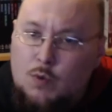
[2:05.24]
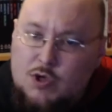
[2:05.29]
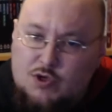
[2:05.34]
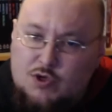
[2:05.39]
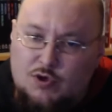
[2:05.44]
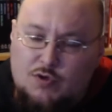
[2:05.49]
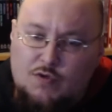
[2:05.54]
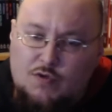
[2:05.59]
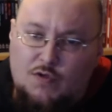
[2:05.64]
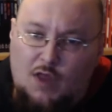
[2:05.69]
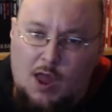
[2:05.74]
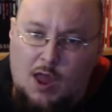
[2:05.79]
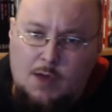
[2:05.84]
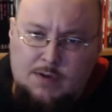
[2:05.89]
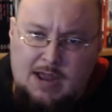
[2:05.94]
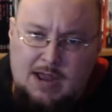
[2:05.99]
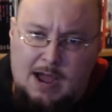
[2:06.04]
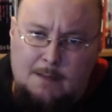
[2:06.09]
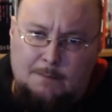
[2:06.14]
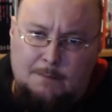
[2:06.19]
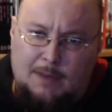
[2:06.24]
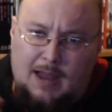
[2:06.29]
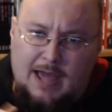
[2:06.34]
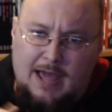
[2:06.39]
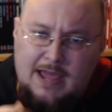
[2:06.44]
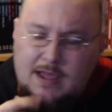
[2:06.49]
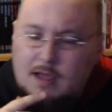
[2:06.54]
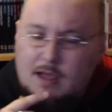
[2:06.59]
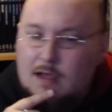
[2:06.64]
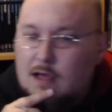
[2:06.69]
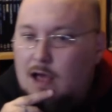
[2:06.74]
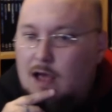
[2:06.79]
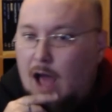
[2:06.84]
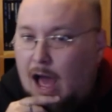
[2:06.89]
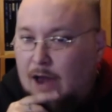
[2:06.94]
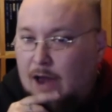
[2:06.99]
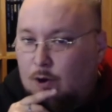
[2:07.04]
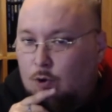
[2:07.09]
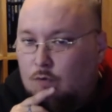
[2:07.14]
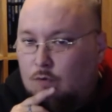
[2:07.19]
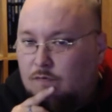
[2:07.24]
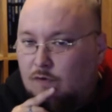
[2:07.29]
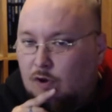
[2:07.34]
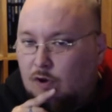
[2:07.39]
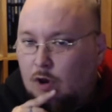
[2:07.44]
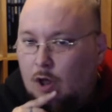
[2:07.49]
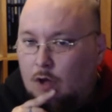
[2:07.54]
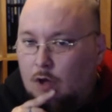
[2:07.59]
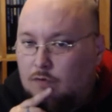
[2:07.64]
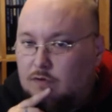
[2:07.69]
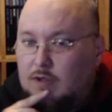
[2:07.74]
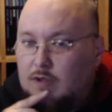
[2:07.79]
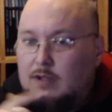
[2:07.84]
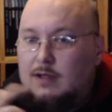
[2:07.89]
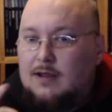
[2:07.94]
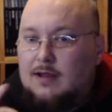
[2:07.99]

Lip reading: which can slow down play an awful lot.